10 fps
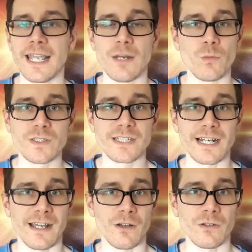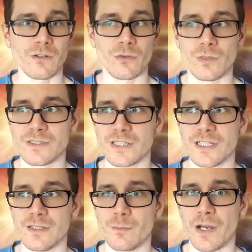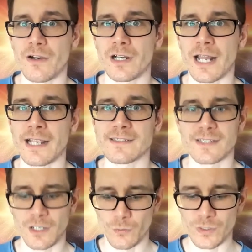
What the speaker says: And was it hell or was it paradise?